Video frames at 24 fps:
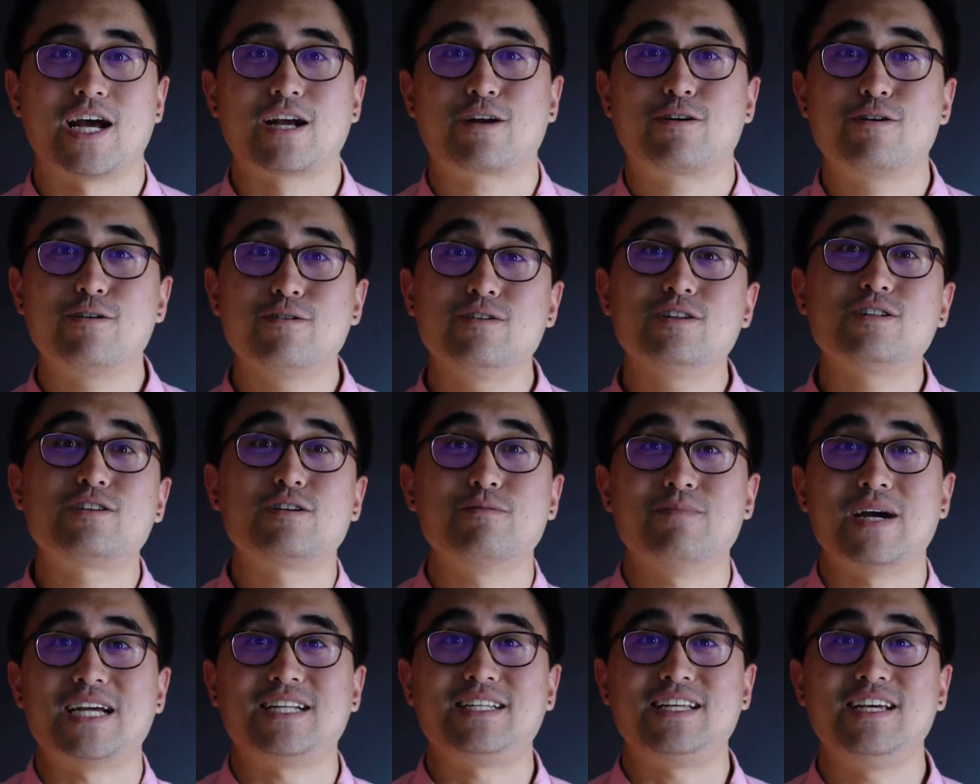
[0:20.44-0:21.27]
When I grew
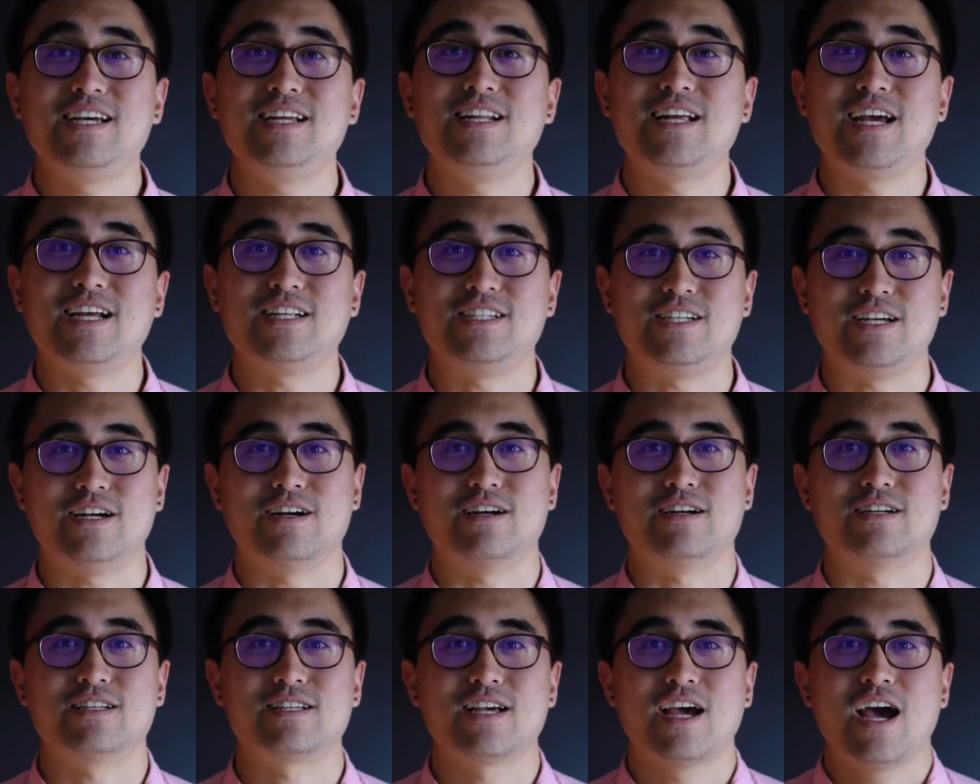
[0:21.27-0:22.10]
into my teenage
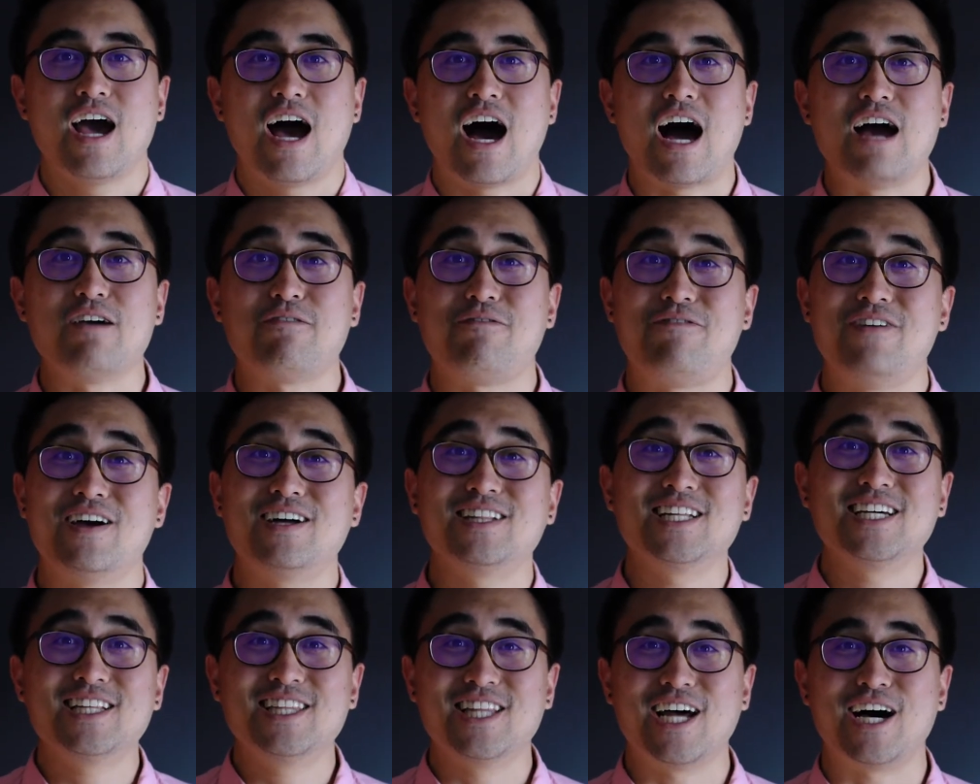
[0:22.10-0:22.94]
years, I
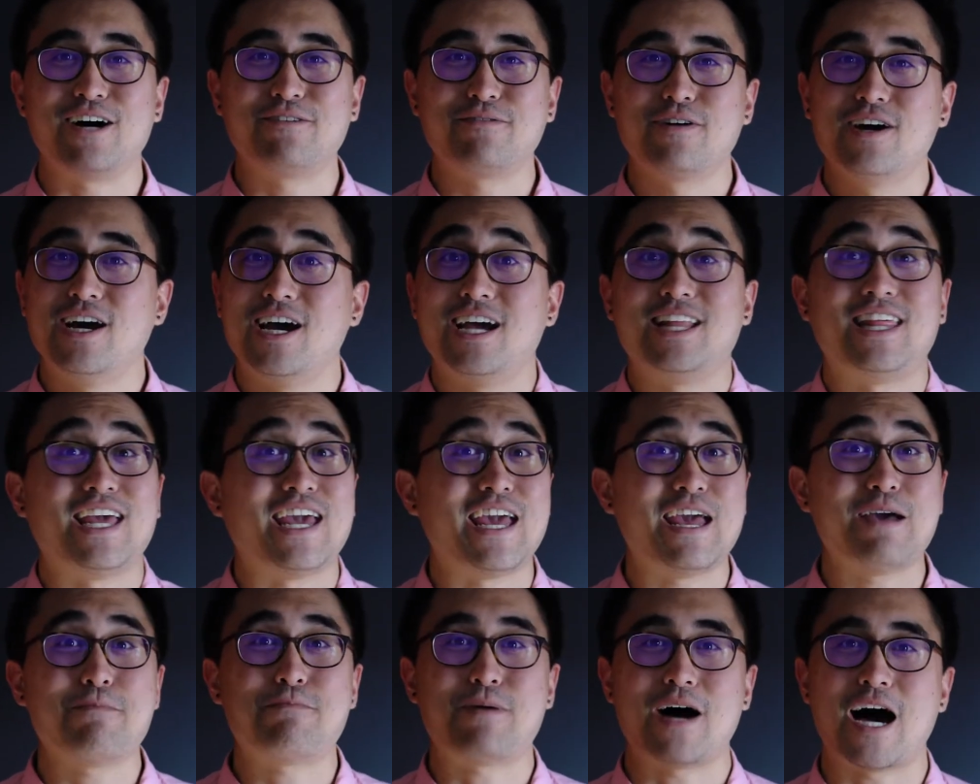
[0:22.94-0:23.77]
fell in love with
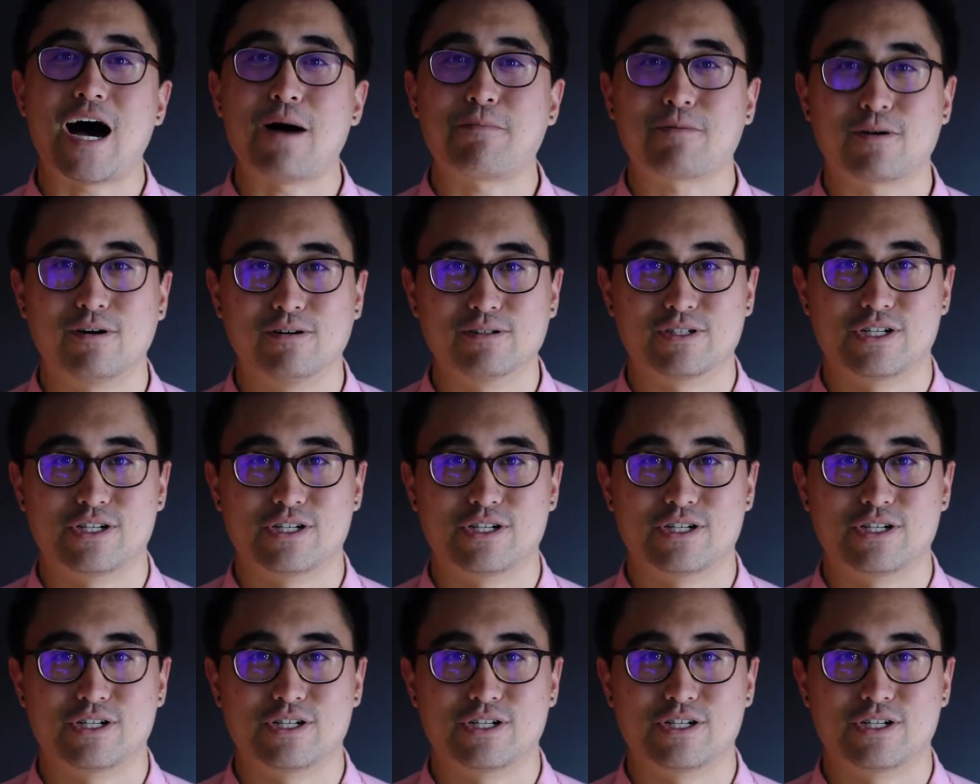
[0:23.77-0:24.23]
hip hop